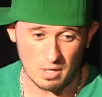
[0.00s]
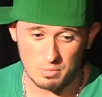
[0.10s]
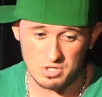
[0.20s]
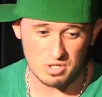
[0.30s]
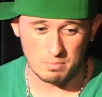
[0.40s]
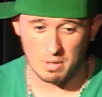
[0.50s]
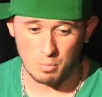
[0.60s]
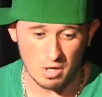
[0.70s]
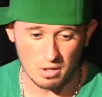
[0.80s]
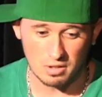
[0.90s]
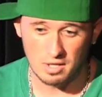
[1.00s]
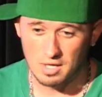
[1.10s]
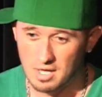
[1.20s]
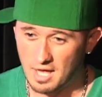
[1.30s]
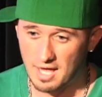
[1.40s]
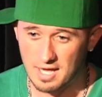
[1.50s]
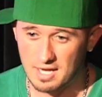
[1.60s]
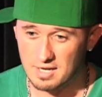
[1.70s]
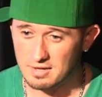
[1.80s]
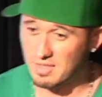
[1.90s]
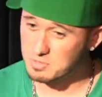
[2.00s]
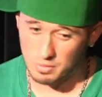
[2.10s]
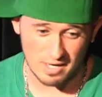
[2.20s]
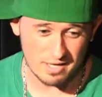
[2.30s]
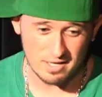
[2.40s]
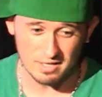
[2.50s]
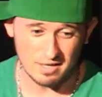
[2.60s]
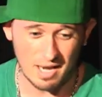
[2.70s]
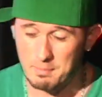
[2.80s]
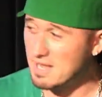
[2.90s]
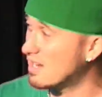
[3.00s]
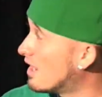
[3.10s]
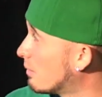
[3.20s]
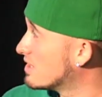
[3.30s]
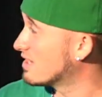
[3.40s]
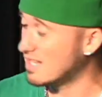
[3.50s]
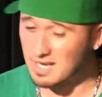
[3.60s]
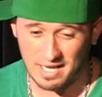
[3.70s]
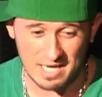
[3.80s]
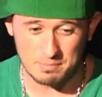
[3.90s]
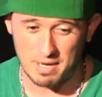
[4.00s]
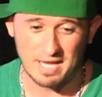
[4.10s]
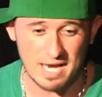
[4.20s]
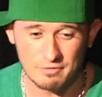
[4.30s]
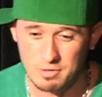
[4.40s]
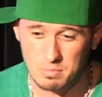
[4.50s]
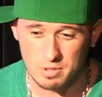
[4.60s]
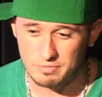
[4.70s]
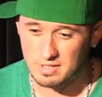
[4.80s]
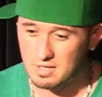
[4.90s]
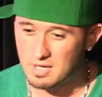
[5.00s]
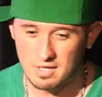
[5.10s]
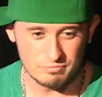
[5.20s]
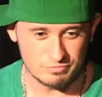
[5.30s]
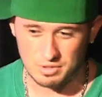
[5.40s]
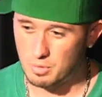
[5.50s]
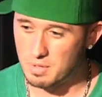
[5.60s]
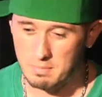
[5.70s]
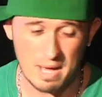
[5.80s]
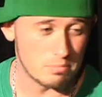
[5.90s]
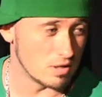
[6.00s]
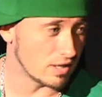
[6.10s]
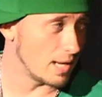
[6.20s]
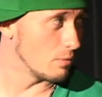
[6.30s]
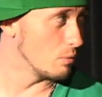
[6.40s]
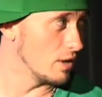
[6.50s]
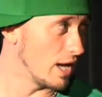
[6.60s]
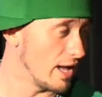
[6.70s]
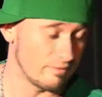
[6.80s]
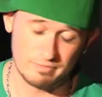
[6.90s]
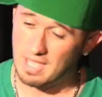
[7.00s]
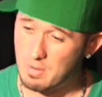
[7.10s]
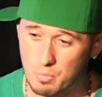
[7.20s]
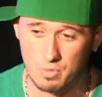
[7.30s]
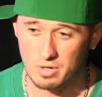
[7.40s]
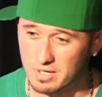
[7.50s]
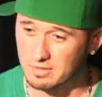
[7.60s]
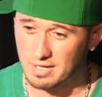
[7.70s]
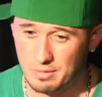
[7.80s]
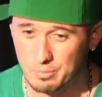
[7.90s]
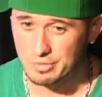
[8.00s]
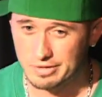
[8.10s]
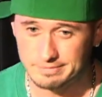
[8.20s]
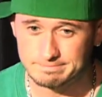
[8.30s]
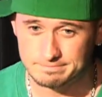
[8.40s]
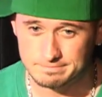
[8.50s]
I wanted to show my work. And that's what I did. And I made it all the way to the end. I got to make every movie. So in my book, I'm going to win. I won.